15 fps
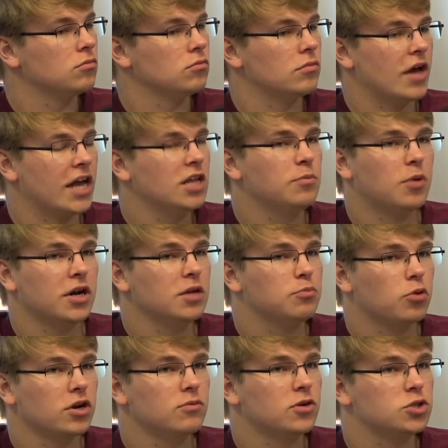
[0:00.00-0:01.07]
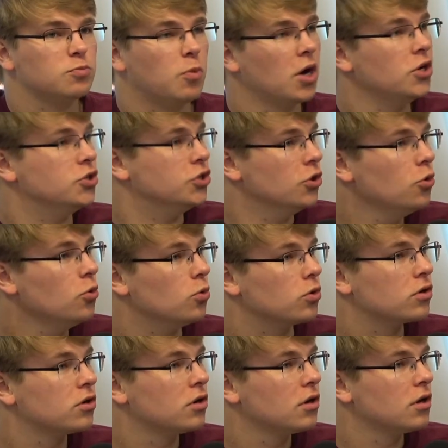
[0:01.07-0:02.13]
anybody pretty much but
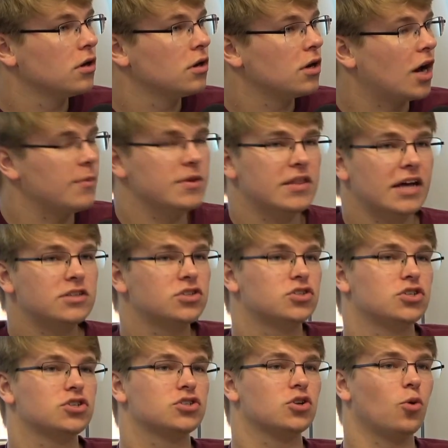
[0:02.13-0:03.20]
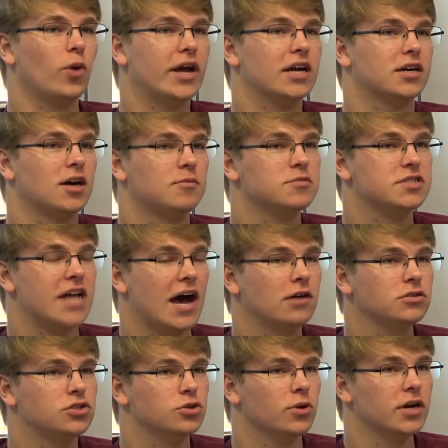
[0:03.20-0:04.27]
Duke. I mean, that's just the way it comes down
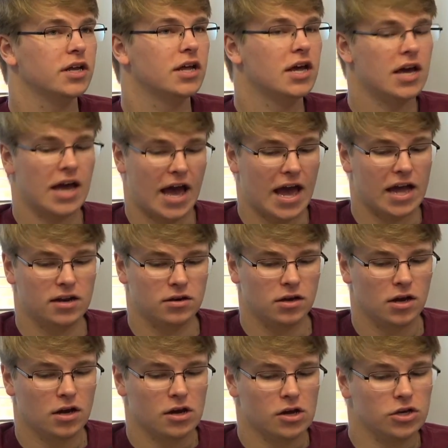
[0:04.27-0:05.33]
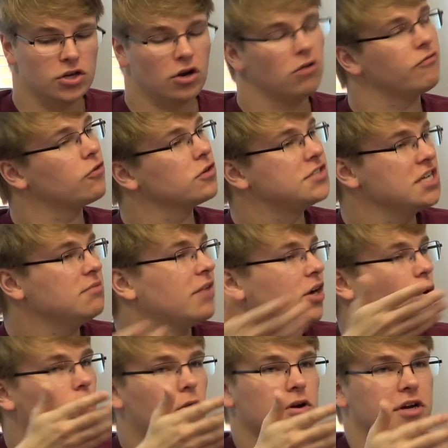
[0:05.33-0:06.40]
to it. And, for a team like
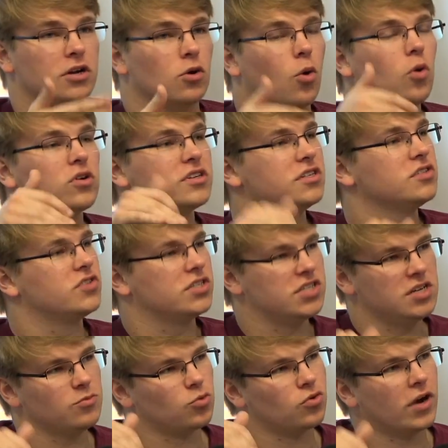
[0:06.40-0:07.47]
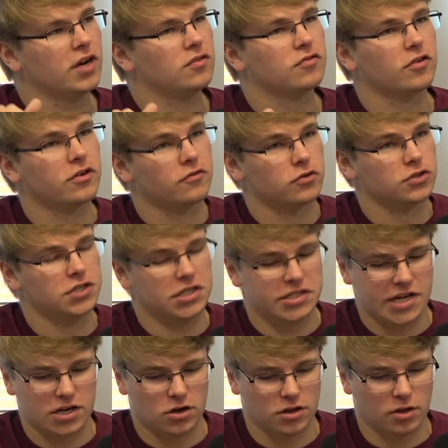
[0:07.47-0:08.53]
Oregon is the team right in front of Virginia
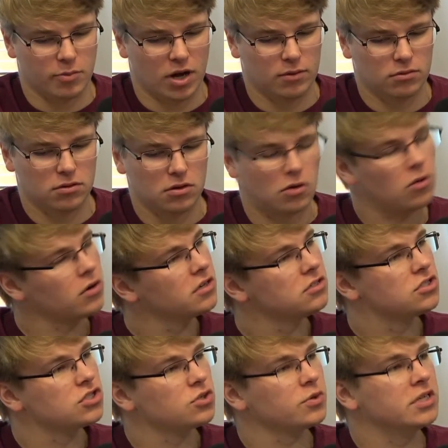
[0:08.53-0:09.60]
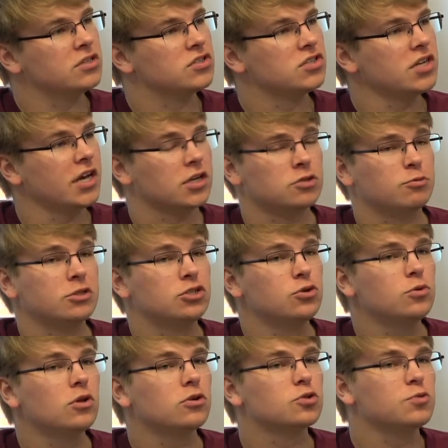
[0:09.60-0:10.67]
Tech on the bubble. Oregon's 3-6, but 2
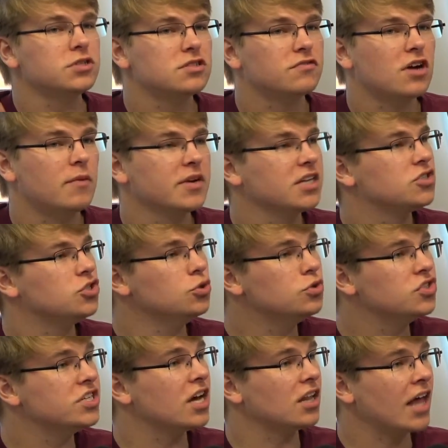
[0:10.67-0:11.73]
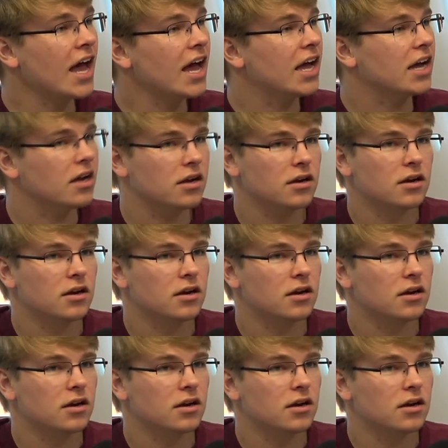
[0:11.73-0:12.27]
of those wins have come against UCLA.